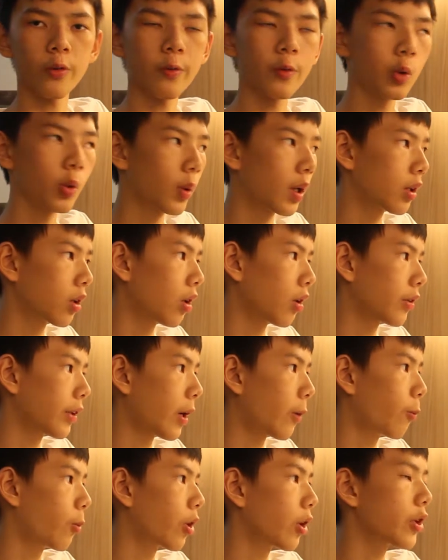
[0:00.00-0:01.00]
if you don't want all
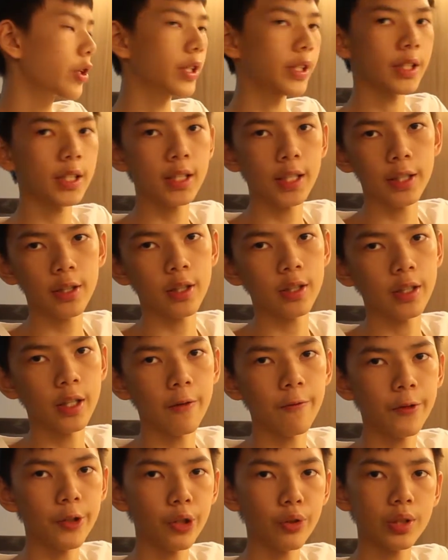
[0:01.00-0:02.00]
that work, just click on
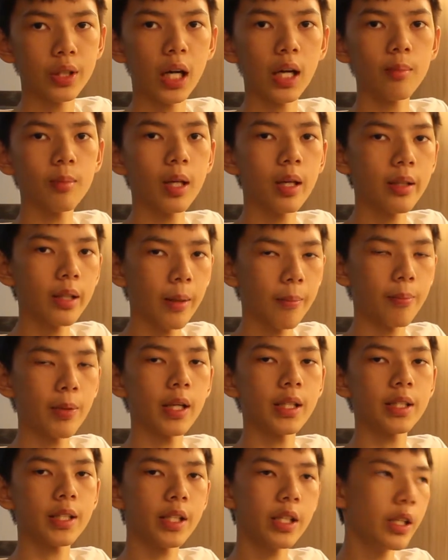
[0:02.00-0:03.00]
that video timeline and
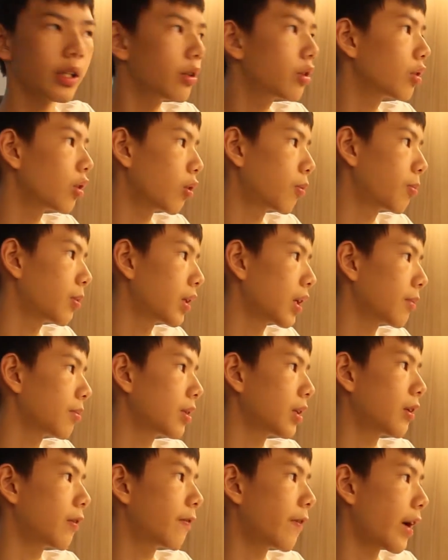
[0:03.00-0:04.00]
press E to open up
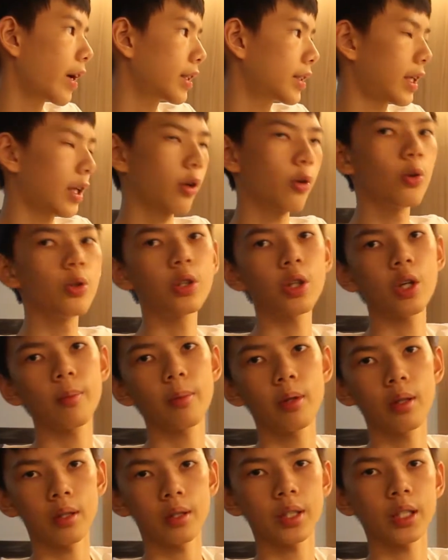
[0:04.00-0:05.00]
the effects and go
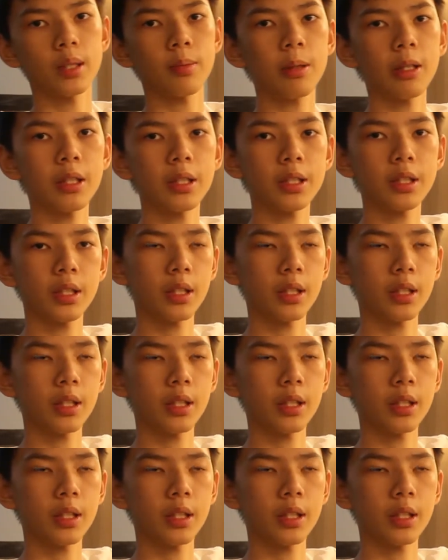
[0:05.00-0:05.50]
turbulent displays.